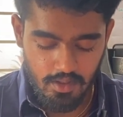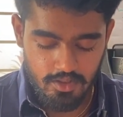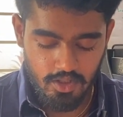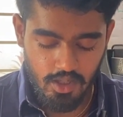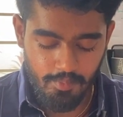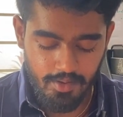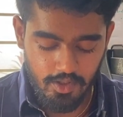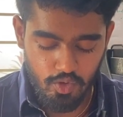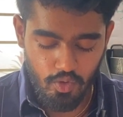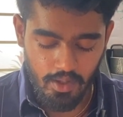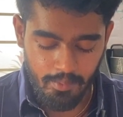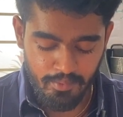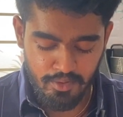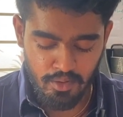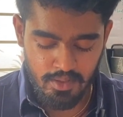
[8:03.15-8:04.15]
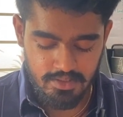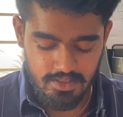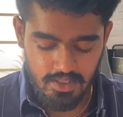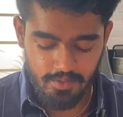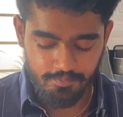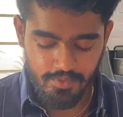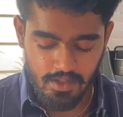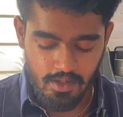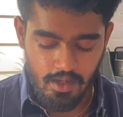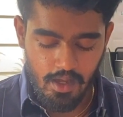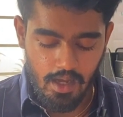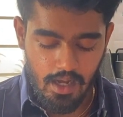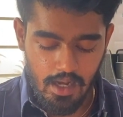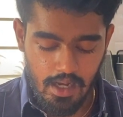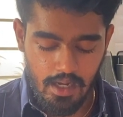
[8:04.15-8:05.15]
So coming to hematology,
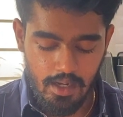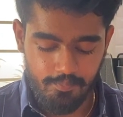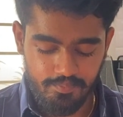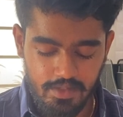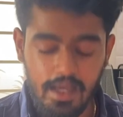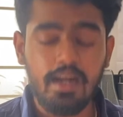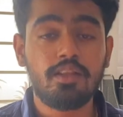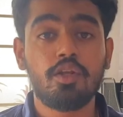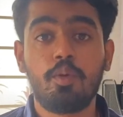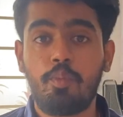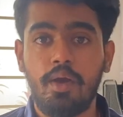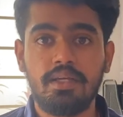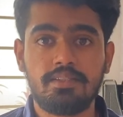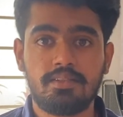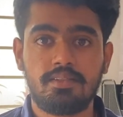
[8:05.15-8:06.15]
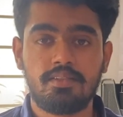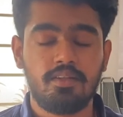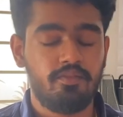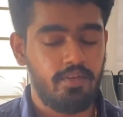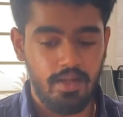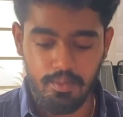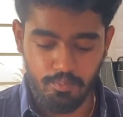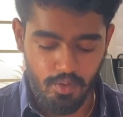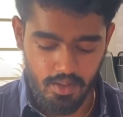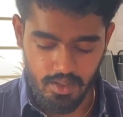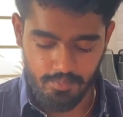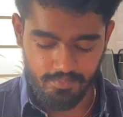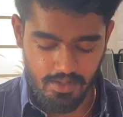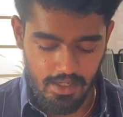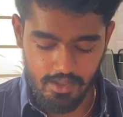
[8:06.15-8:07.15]
erythropoiesis, very important.